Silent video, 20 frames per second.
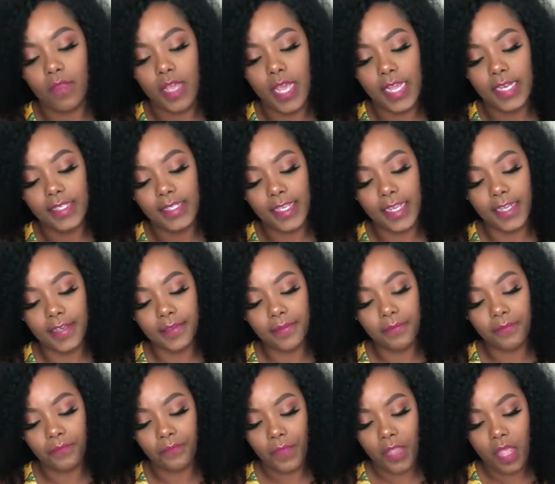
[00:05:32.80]

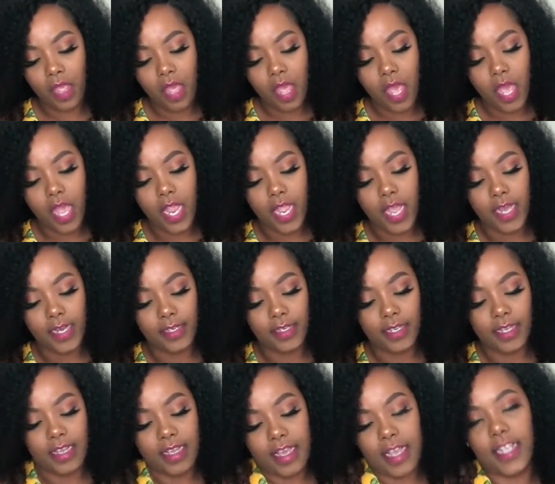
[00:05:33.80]
18 and
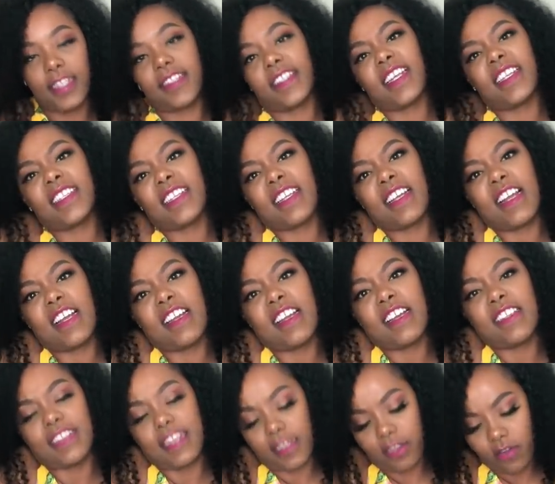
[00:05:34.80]
it's getting harder
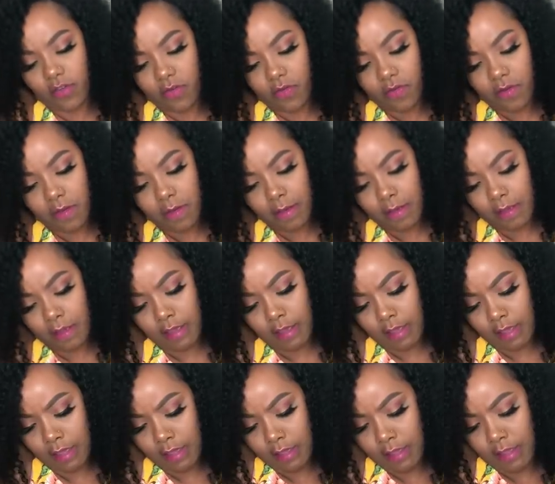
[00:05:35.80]
as I go.
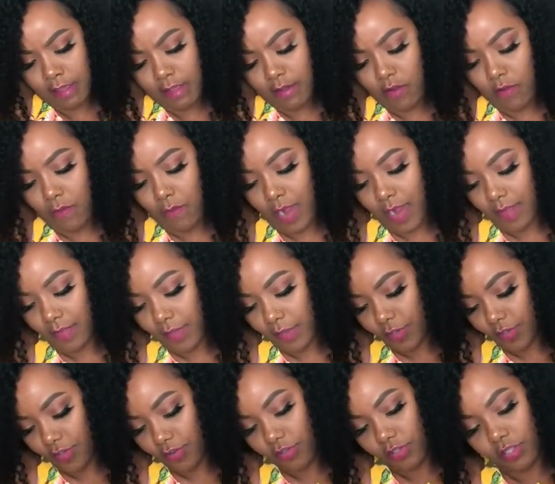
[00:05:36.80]
Oh man, the
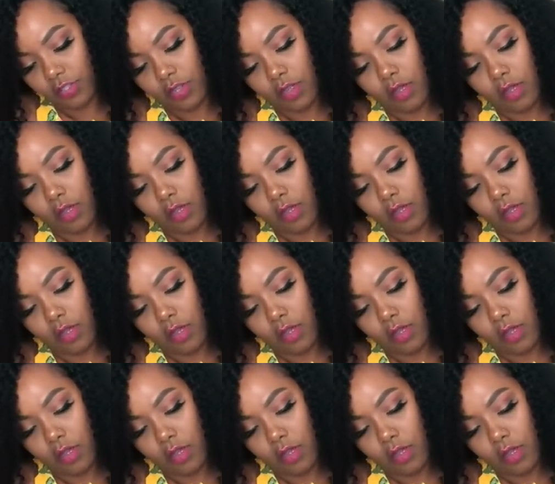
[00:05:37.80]
juice